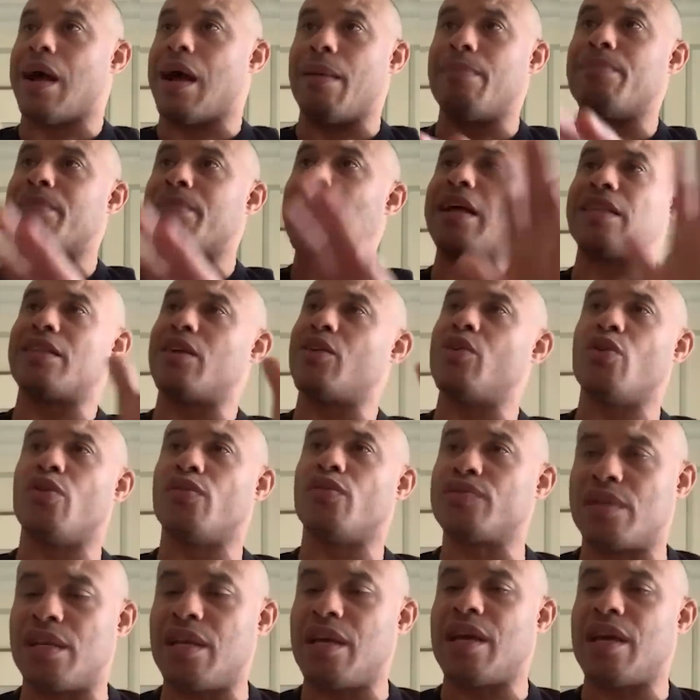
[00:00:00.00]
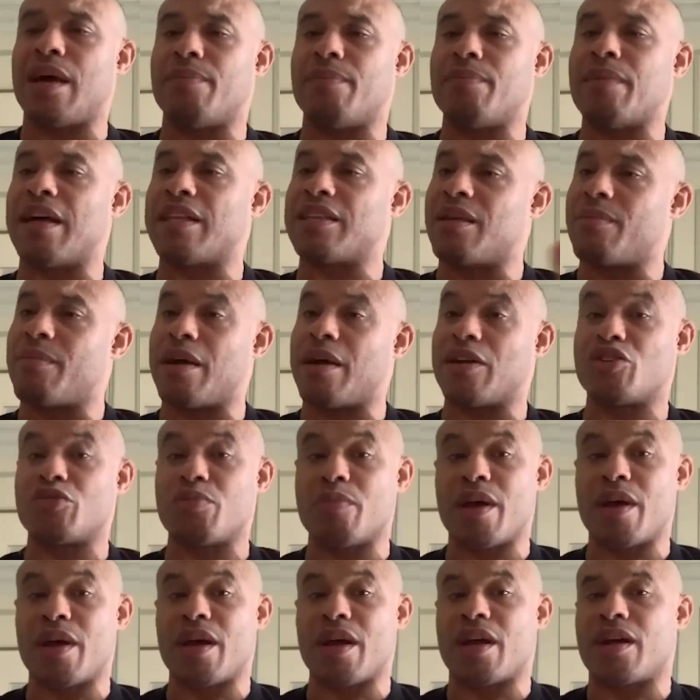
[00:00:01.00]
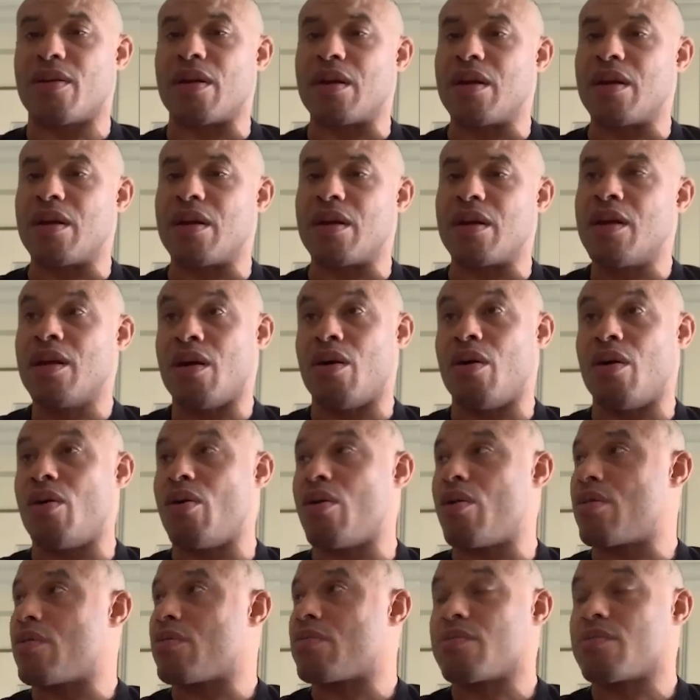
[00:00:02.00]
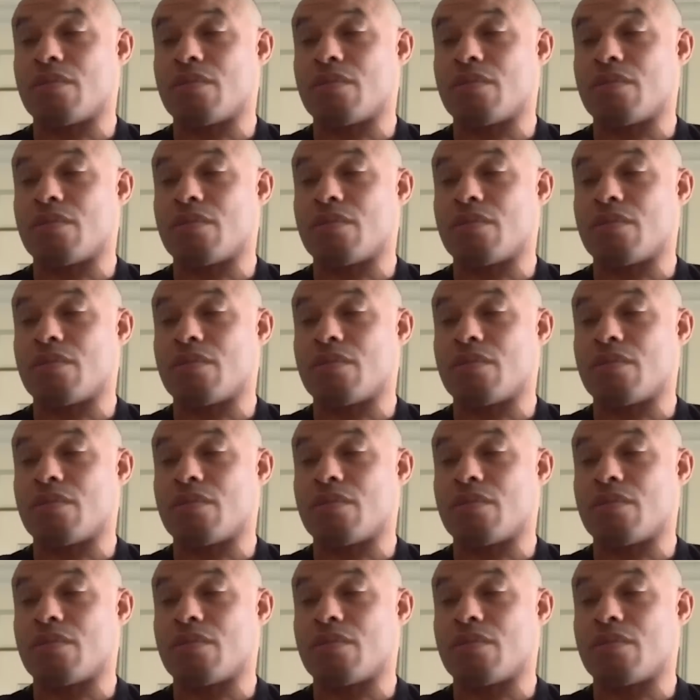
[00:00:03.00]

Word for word: I'm not the UFC, I'm not the matchmaker. Or,